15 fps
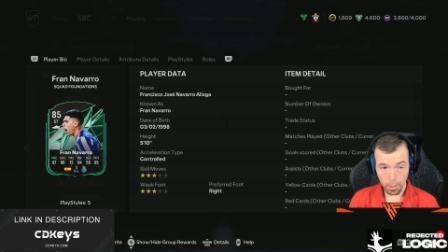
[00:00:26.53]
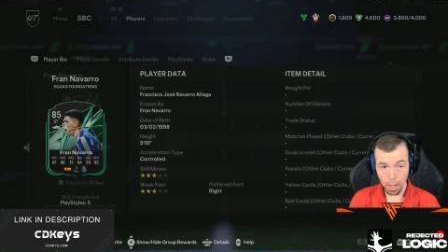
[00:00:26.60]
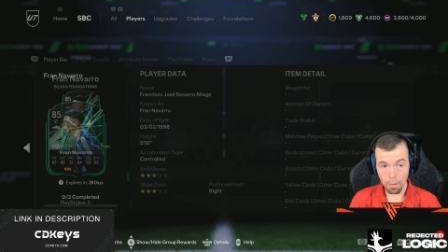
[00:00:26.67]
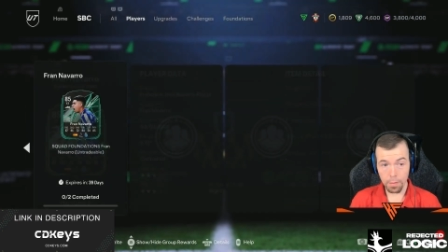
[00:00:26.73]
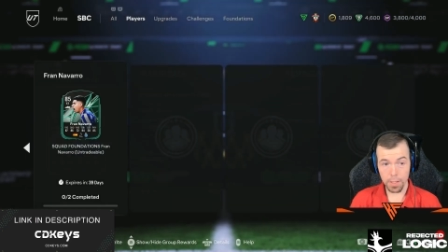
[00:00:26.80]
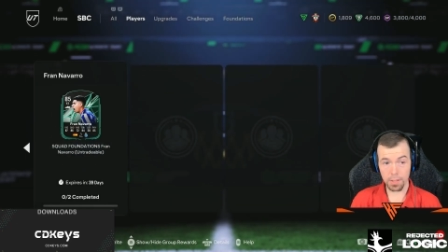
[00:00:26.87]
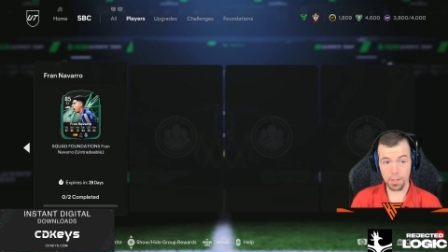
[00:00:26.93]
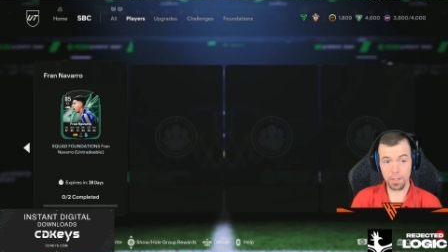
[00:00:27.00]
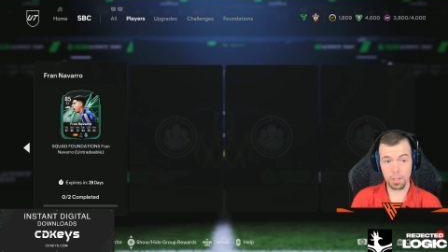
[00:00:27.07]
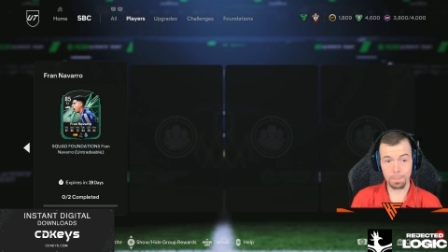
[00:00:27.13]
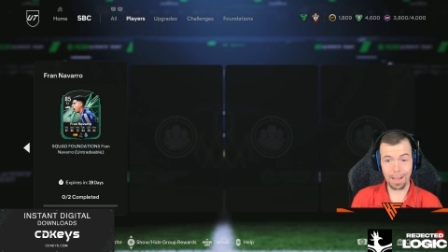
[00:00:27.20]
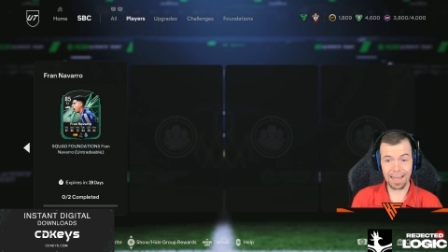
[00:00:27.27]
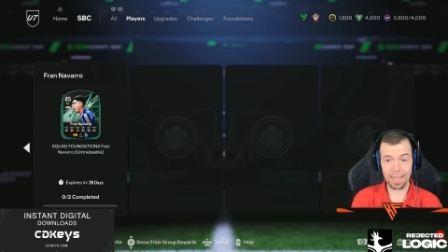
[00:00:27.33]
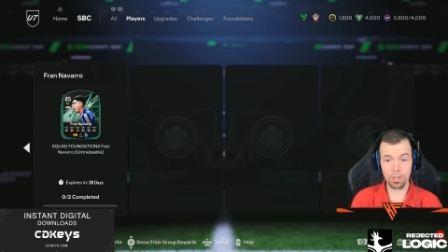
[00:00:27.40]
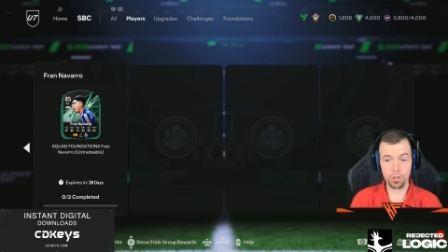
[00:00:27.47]
It's in
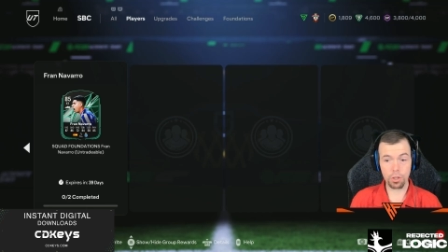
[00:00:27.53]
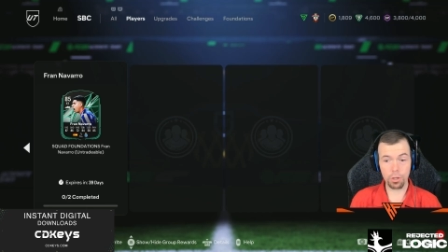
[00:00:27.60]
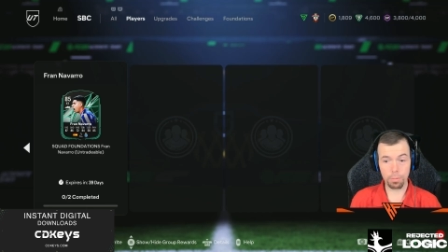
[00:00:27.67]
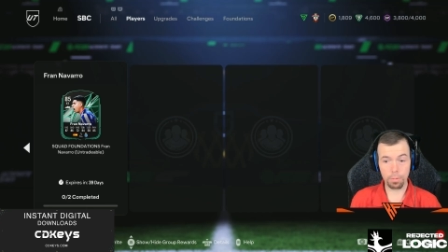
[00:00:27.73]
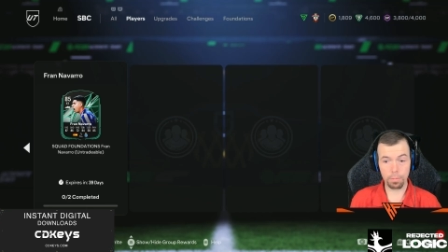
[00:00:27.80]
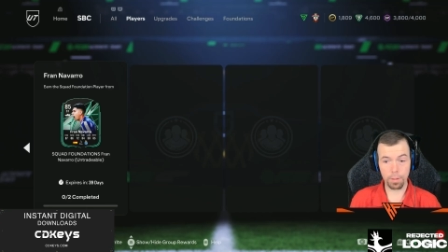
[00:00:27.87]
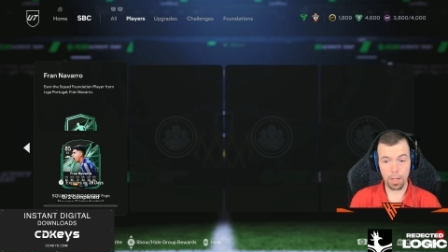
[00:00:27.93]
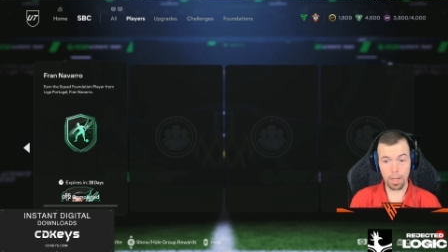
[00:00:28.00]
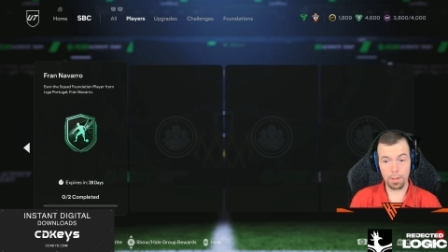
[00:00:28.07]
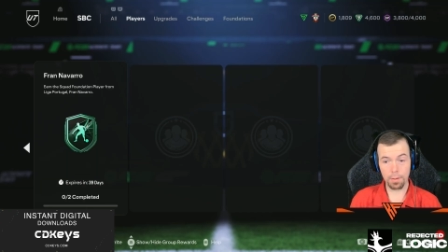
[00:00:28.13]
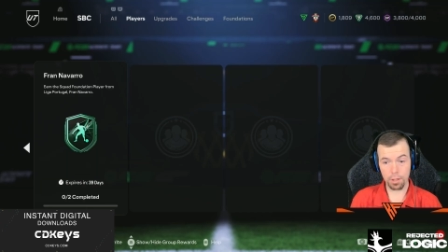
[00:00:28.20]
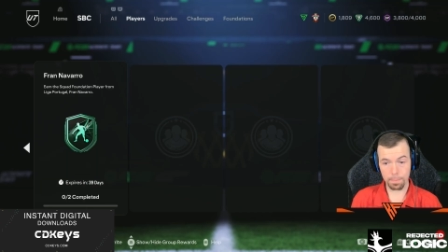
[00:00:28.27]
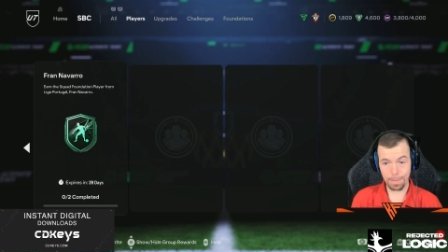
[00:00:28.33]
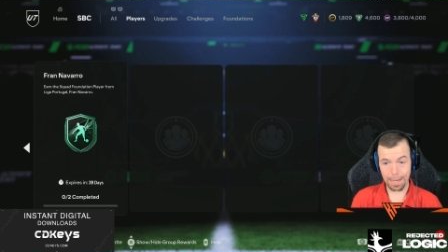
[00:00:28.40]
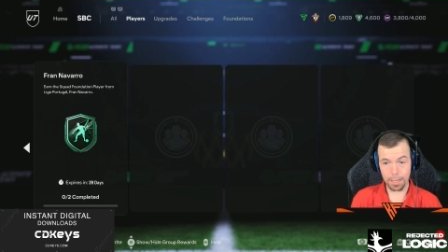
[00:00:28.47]
Spanish, to do with
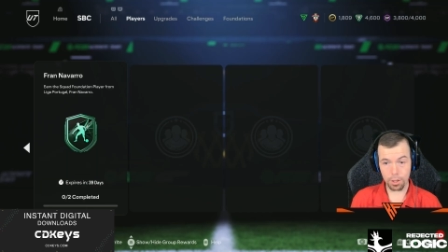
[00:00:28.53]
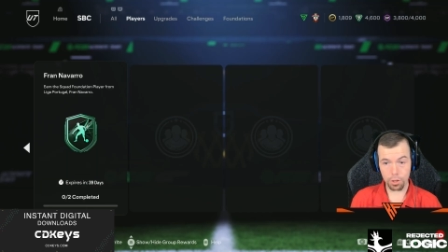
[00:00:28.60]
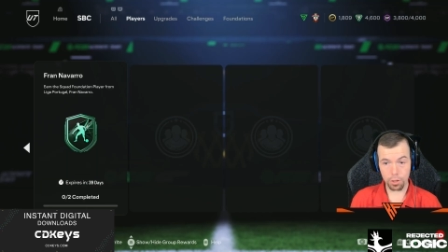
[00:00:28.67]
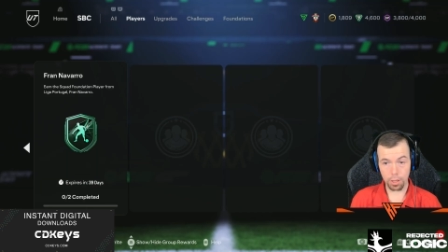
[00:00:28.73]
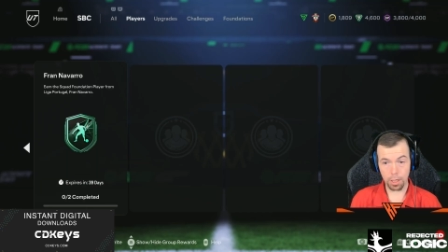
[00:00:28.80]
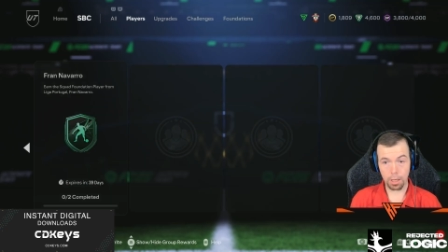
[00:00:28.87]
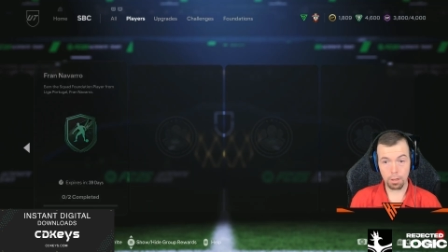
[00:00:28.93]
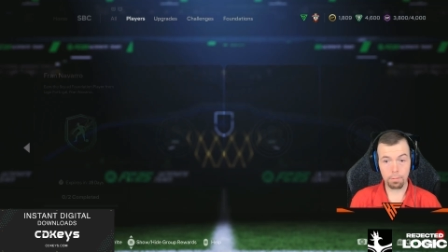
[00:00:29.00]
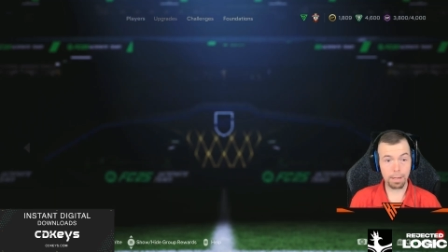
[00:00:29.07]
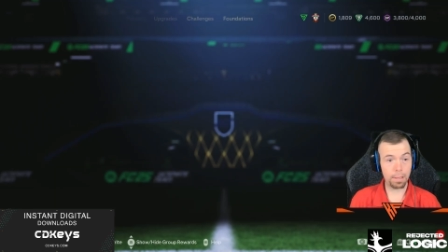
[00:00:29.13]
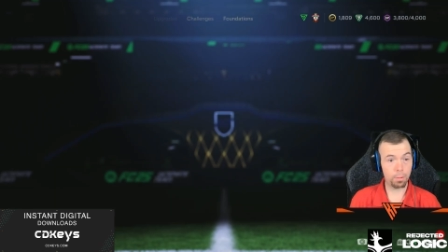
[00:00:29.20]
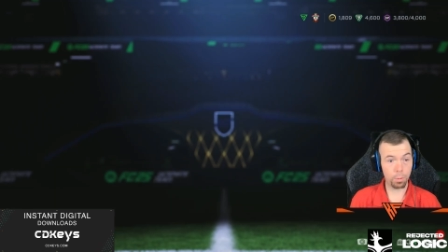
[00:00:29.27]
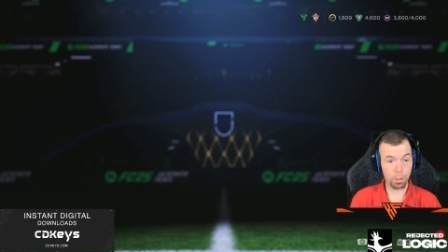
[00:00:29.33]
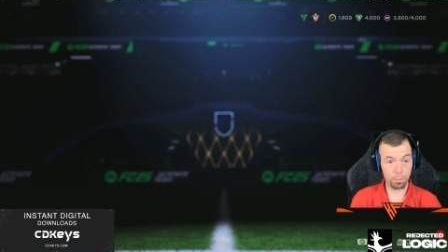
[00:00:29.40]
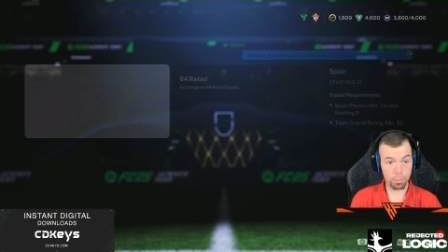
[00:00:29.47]
the Spanish
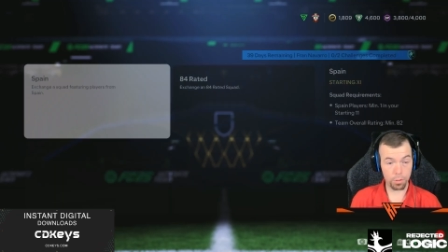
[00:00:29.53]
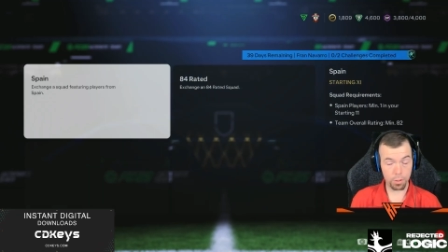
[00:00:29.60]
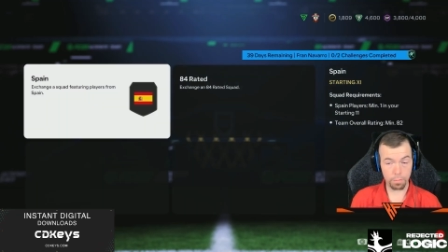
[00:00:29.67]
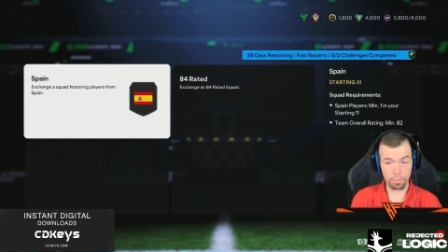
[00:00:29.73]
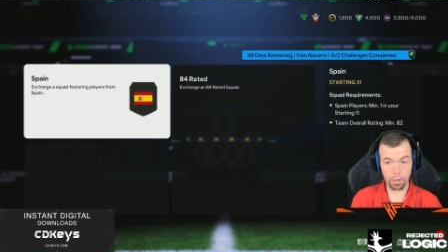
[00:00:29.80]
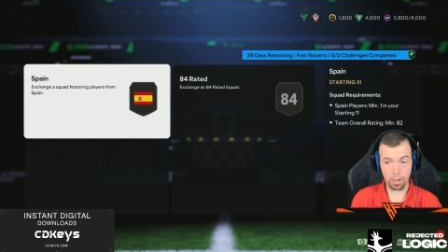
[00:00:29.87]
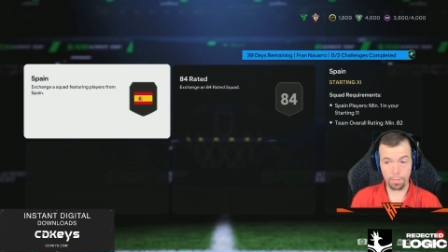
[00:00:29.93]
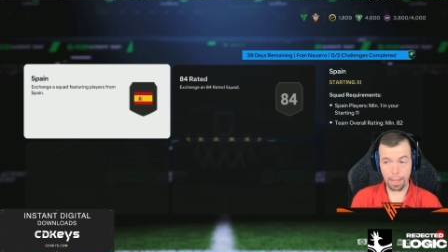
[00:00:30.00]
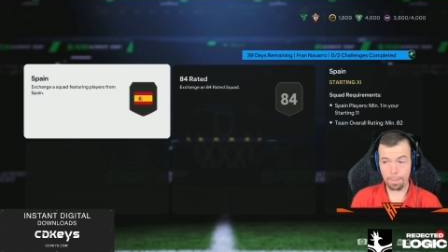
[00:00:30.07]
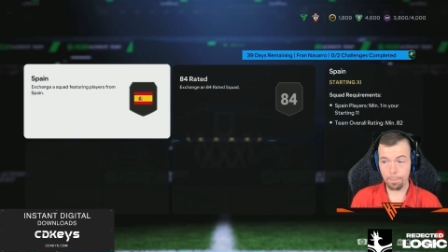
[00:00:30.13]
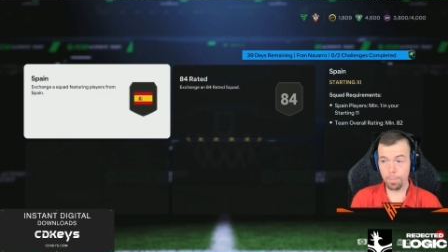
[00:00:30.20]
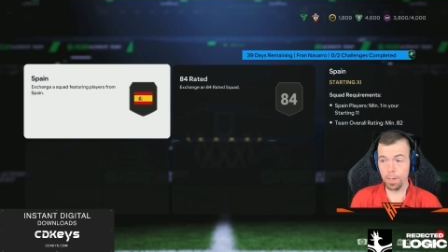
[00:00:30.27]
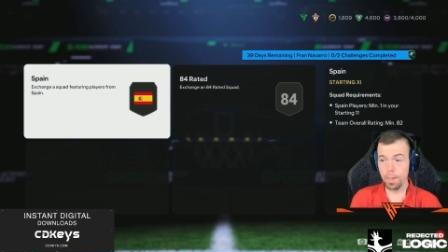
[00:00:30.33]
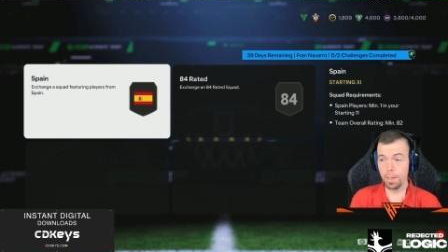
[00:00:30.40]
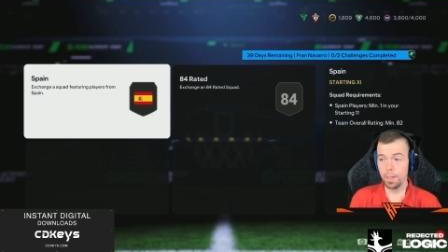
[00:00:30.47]
around the world and stuff like that.